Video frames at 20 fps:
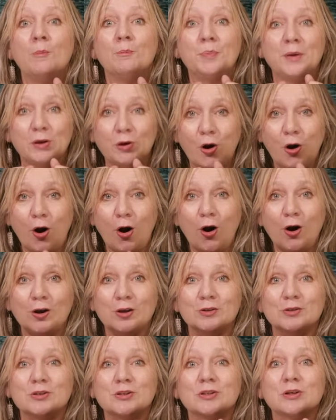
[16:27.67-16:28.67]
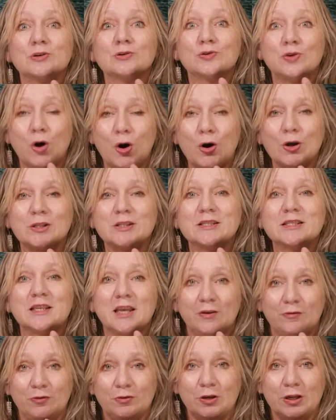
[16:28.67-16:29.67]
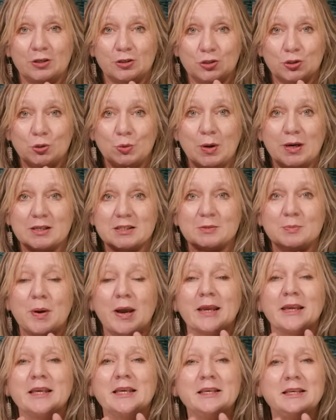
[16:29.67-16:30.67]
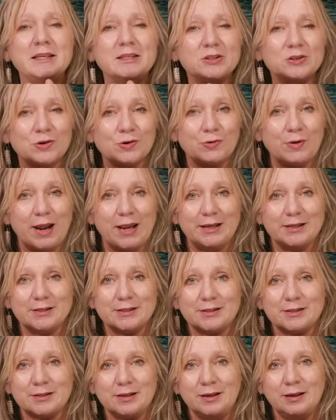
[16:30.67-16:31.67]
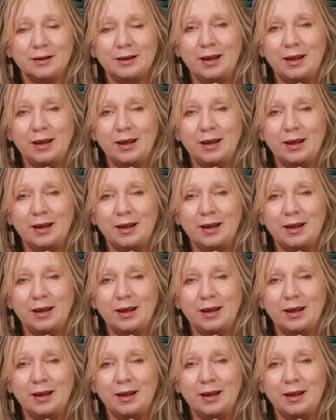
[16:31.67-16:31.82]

because God's given it to us by His grace